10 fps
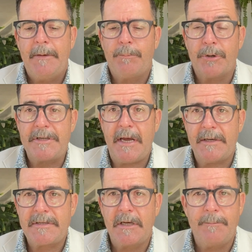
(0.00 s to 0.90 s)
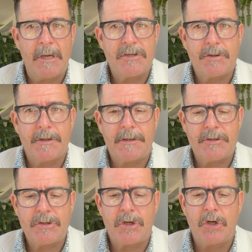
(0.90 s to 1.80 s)
protects them, makes sure that they're
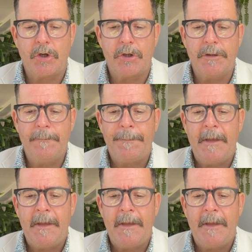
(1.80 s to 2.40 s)
secure,